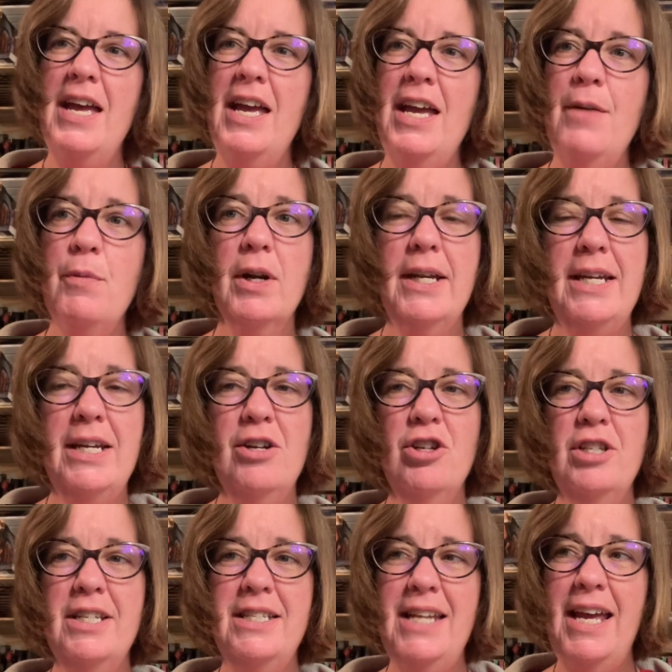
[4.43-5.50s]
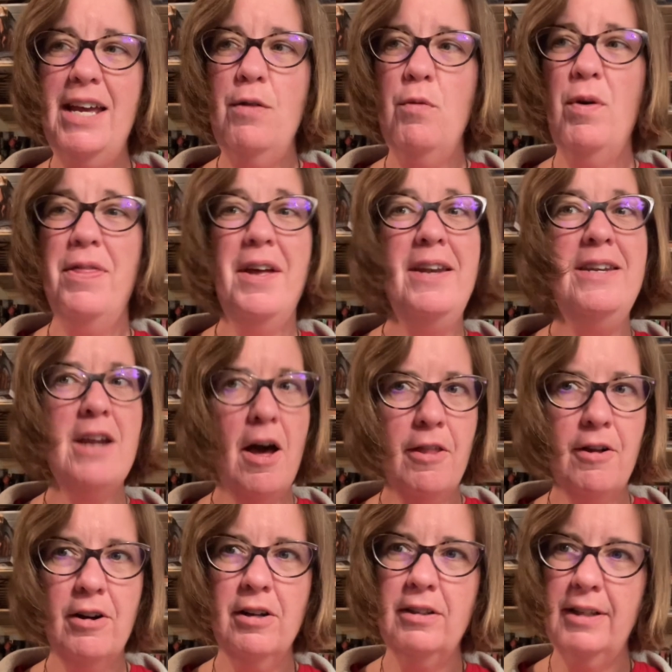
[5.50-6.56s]
and we're here today with
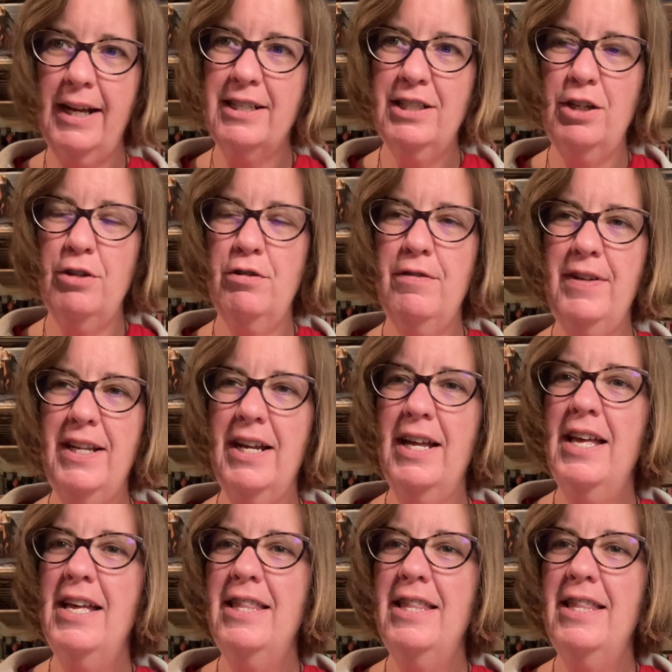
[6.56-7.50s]
another Lectio Divina.